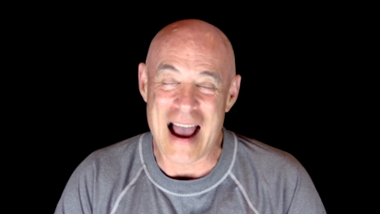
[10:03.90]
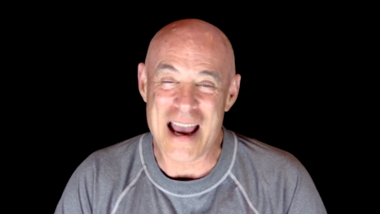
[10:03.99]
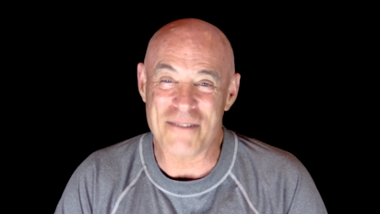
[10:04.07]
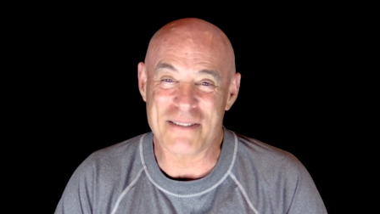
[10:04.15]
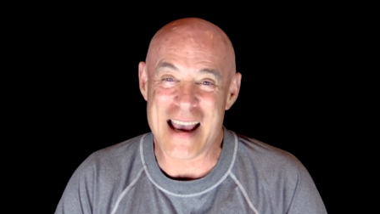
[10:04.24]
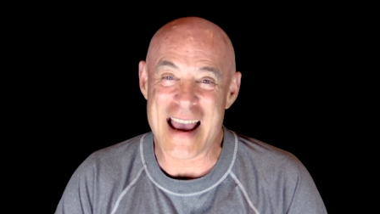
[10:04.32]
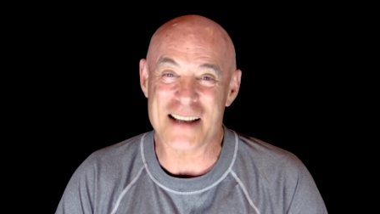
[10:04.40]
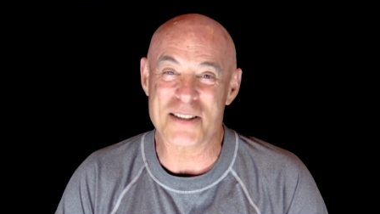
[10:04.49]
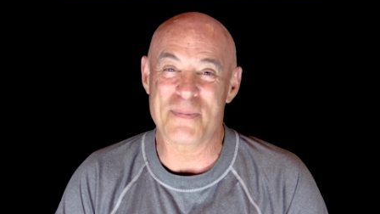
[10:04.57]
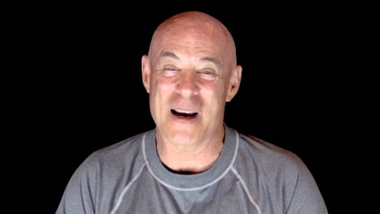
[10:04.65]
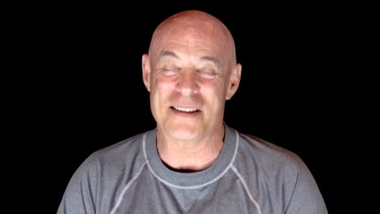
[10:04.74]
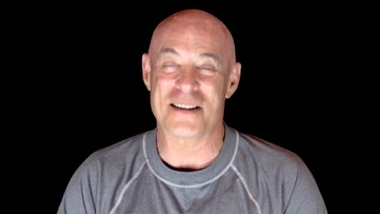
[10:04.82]
I have to
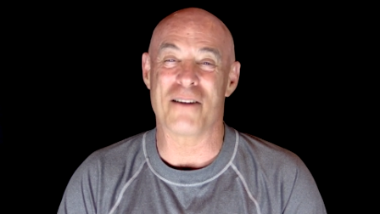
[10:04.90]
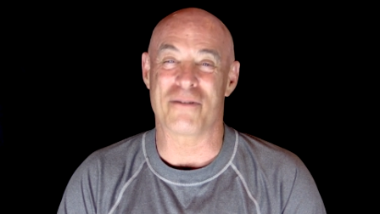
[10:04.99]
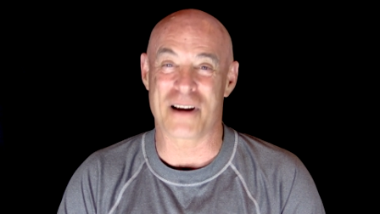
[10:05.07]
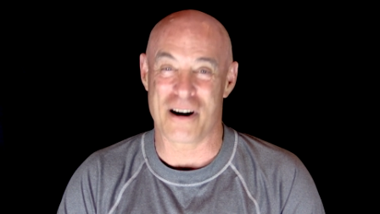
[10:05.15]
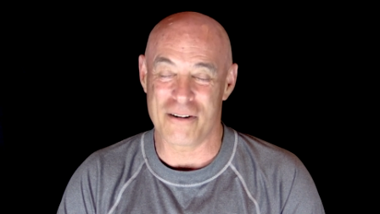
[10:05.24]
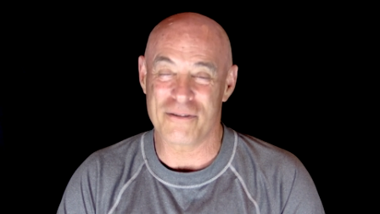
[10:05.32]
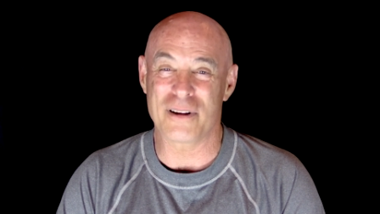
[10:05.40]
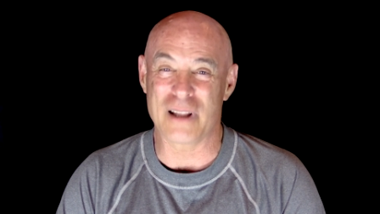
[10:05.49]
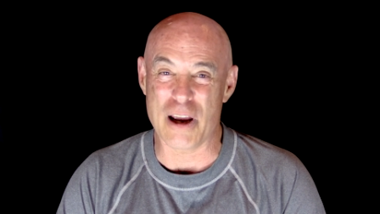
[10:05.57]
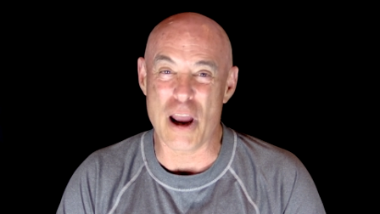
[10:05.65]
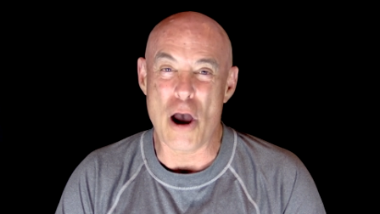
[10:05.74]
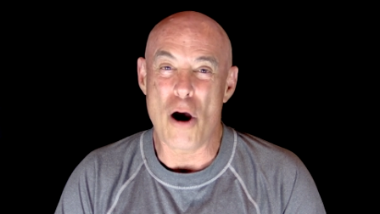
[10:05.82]
ask myself
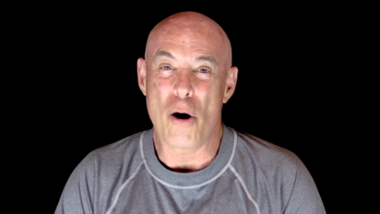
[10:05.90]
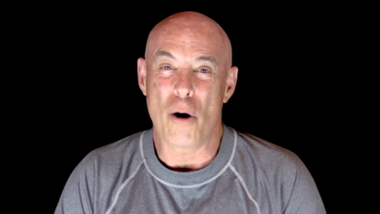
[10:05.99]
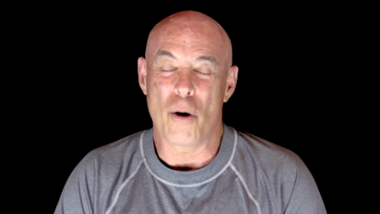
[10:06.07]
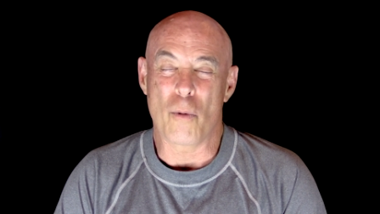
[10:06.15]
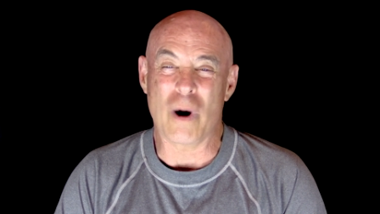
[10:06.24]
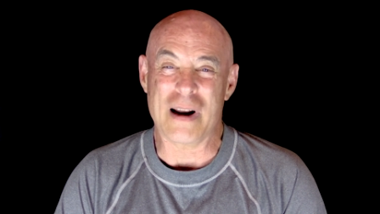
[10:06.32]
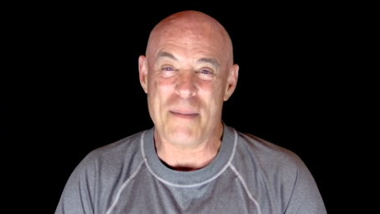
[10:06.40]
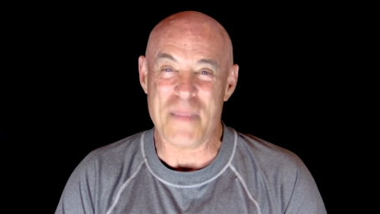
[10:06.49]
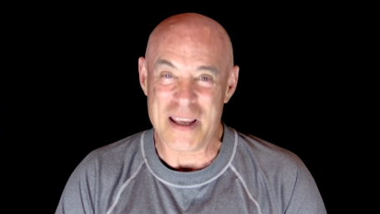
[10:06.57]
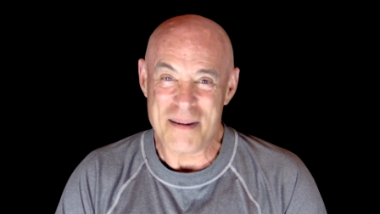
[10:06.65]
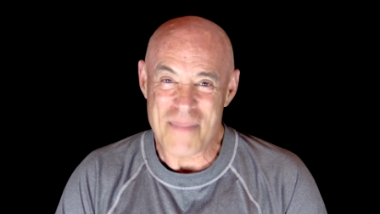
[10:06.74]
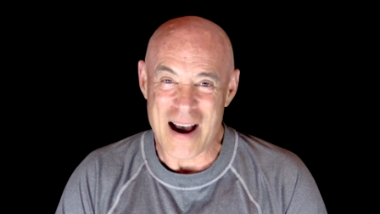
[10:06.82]
carefully, what I
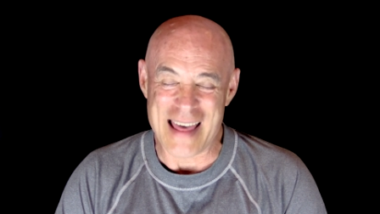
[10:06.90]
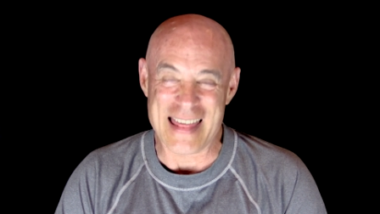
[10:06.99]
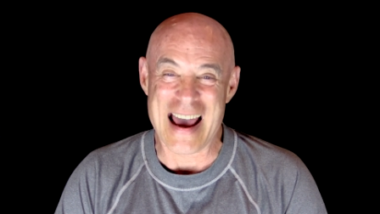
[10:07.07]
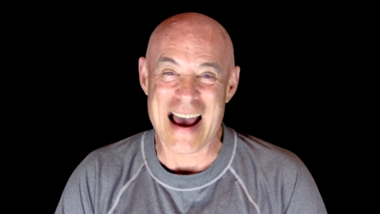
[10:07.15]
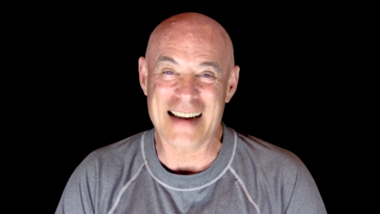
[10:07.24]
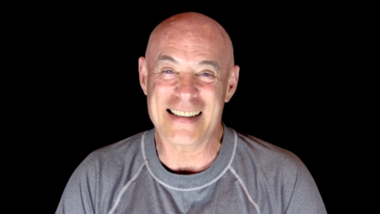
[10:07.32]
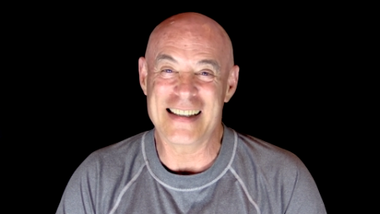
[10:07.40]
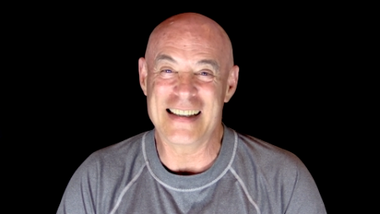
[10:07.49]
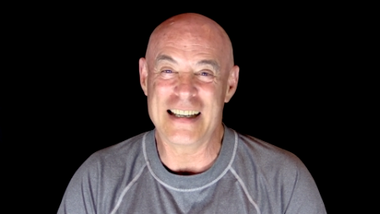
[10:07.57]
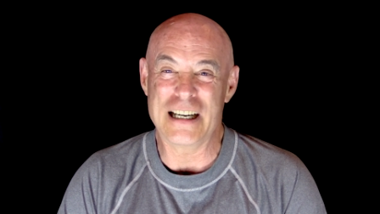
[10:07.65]
mean by that.